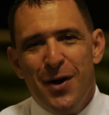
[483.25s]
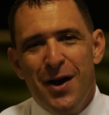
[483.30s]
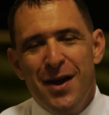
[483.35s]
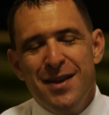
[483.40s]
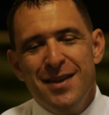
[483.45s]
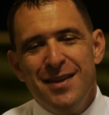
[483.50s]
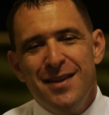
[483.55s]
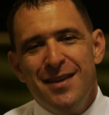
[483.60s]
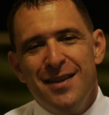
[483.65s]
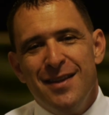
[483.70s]

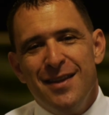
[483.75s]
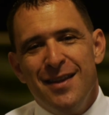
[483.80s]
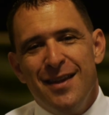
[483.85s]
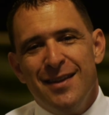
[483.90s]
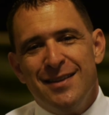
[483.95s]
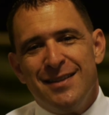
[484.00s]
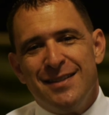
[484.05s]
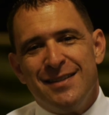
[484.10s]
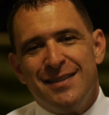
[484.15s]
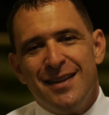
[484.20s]
but
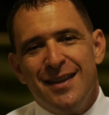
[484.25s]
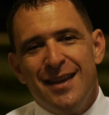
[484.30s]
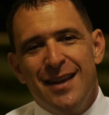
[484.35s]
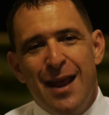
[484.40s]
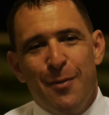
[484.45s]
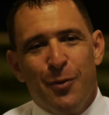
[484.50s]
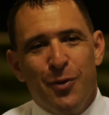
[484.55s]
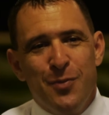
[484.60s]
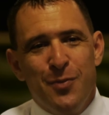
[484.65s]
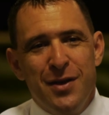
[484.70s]
it's
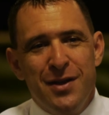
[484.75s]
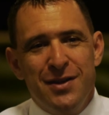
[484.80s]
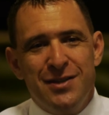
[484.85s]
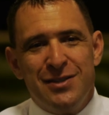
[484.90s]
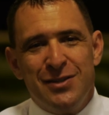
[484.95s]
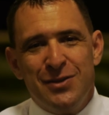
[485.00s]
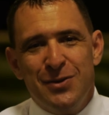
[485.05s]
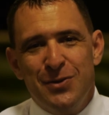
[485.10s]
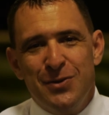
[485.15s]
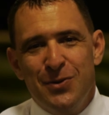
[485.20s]
enabled
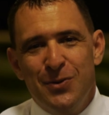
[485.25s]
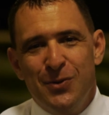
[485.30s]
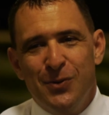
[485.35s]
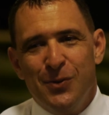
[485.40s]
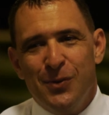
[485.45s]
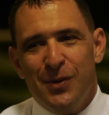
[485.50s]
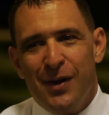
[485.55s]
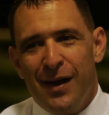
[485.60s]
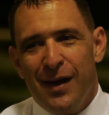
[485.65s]
me to